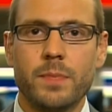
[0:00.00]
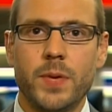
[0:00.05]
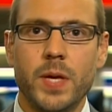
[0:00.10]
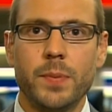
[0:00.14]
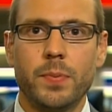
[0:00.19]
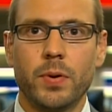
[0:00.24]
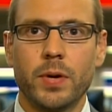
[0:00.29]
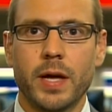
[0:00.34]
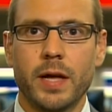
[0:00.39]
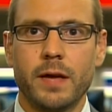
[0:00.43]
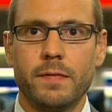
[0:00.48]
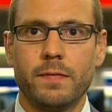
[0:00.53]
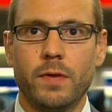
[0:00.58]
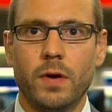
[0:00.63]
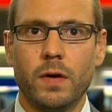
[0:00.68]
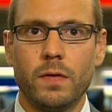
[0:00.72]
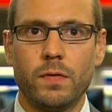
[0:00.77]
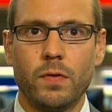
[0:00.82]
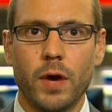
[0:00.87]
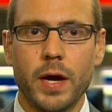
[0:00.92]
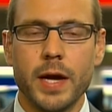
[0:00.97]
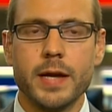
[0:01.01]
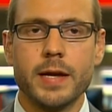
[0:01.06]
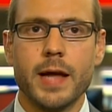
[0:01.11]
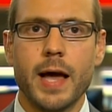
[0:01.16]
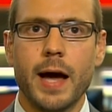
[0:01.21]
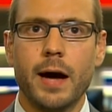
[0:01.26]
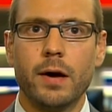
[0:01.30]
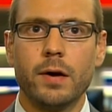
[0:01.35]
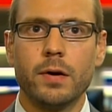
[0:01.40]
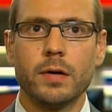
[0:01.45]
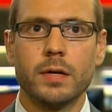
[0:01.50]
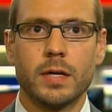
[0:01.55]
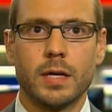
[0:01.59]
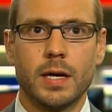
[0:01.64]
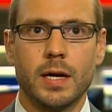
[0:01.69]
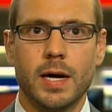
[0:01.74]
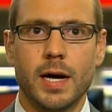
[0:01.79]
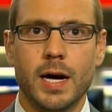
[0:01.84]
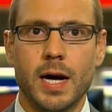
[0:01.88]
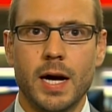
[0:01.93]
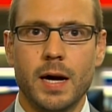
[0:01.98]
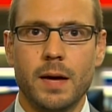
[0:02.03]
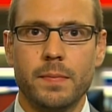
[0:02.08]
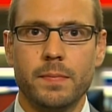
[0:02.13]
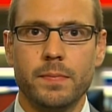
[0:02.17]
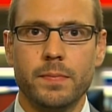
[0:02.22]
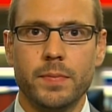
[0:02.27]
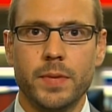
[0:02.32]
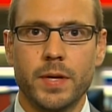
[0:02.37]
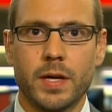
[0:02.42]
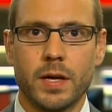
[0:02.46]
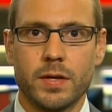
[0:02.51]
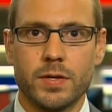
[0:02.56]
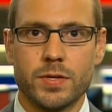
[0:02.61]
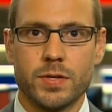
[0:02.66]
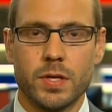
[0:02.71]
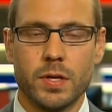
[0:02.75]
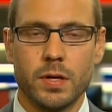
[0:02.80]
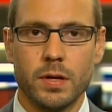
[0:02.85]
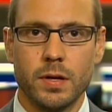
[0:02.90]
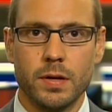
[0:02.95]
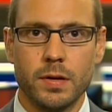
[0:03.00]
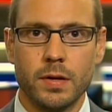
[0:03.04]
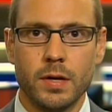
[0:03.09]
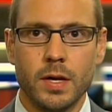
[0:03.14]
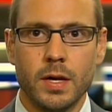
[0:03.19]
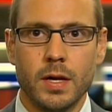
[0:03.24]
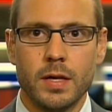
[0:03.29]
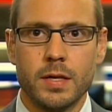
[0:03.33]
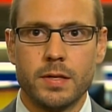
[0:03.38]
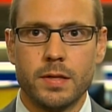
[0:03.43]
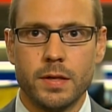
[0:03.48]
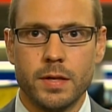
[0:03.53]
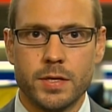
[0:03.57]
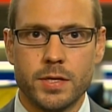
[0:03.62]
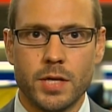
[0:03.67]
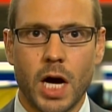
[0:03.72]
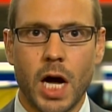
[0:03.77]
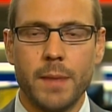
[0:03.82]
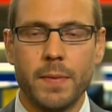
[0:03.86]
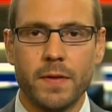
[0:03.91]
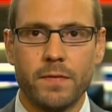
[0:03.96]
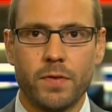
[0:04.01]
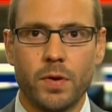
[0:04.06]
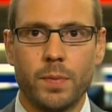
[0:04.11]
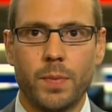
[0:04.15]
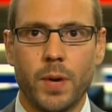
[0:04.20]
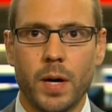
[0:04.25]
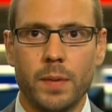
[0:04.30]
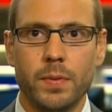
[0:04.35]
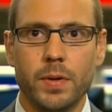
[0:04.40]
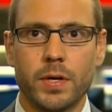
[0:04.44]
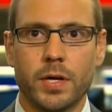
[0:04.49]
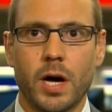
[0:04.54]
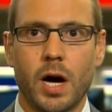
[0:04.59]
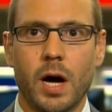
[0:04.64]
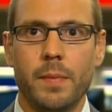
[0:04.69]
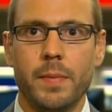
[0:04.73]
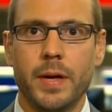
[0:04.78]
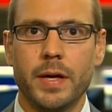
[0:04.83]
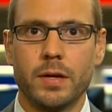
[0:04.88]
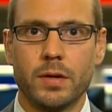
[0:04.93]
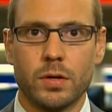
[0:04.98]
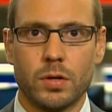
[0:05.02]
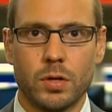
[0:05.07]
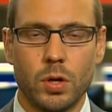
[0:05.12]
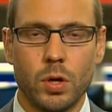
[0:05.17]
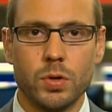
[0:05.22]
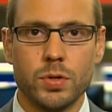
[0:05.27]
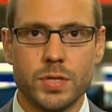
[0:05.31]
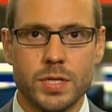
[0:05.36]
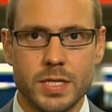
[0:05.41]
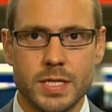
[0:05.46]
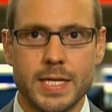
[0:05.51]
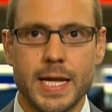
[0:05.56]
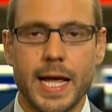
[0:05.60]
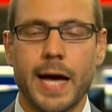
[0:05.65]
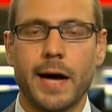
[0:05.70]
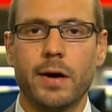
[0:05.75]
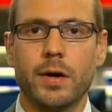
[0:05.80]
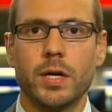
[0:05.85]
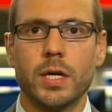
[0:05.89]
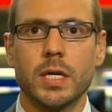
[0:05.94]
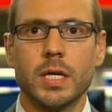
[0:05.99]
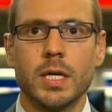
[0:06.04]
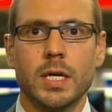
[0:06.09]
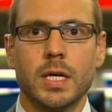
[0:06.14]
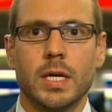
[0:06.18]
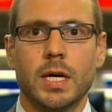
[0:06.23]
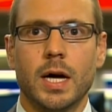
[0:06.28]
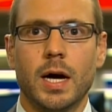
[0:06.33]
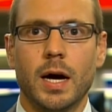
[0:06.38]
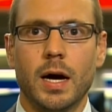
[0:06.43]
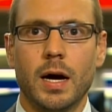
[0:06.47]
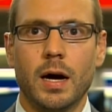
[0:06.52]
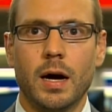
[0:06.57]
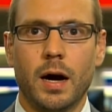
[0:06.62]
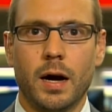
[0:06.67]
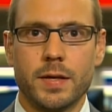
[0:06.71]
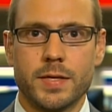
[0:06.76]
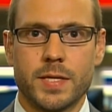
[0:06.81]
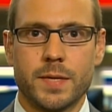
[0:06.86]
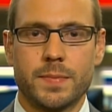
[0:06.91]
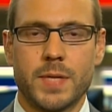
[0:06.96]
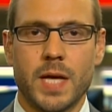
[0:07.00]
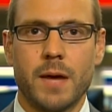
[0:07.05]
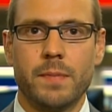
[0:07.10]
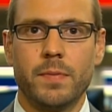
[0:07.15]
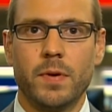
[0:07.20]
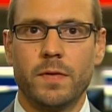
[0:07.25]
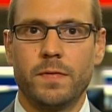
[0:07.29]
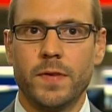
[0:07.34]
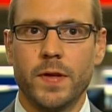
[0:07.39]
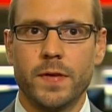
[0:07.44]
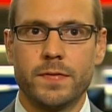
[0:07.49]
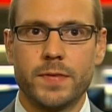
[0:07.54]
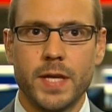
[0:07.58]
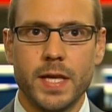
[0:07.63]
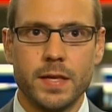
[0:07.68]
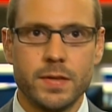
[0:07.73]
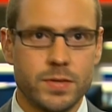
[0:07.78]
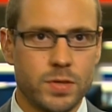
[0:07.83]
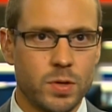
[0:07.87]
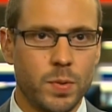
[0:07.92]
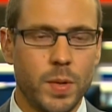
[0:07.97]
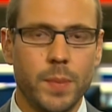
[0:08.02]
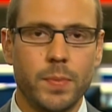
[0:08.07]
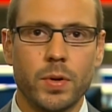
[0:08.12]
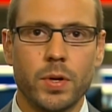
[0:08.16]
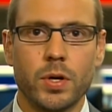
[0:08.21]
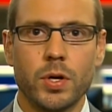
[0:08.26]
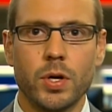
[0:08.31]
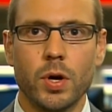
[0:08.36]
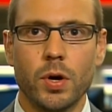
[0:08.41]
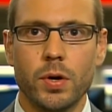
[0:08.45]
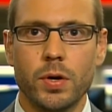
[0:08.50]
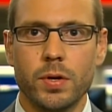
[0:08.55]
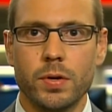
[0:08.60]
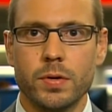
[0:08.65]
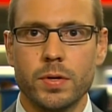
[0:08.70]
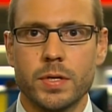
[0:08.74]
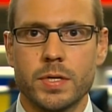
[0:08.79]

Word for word: people get involved right now um, because the the timing for public comment closes down uh, on September 15th, so people can go to